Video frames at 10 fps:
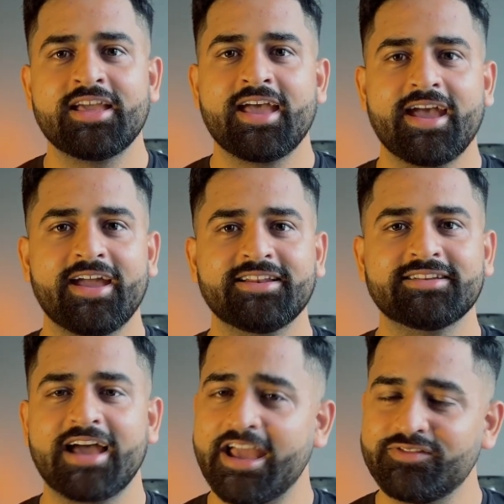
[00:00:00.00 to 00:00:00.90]

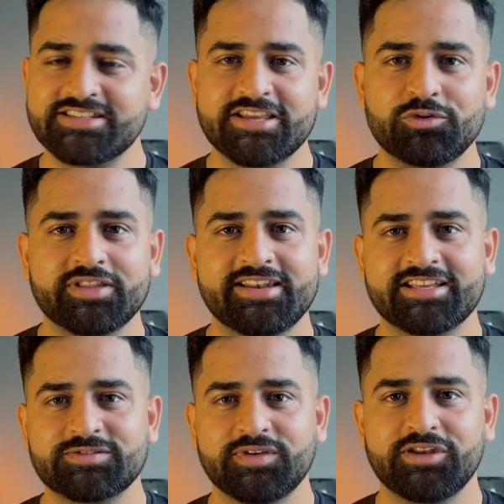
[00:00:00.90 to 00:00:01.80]
And I will see you in the
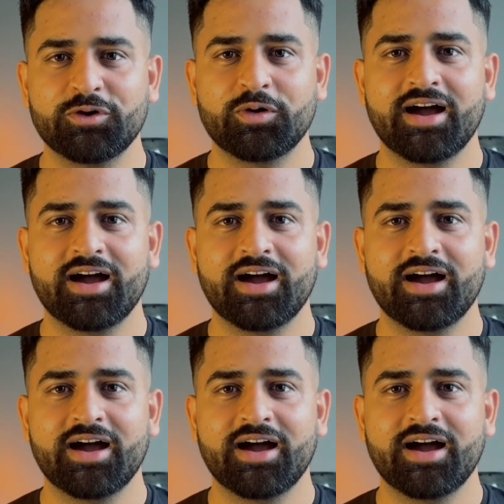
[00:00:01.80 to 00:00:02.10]
next video.